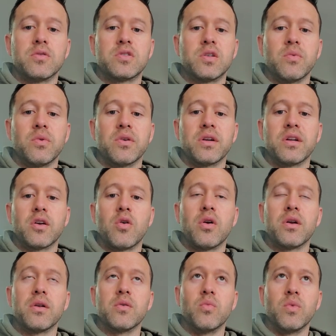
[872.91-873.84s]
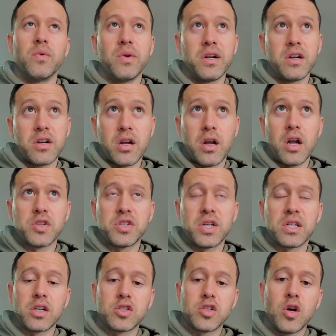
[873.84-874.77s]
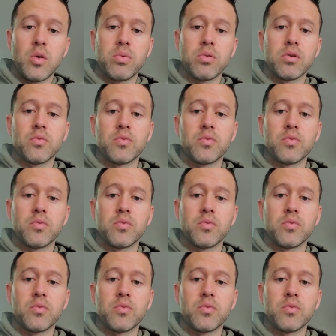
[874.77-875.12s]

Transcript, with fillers: So we were going to go on. We went under contract October.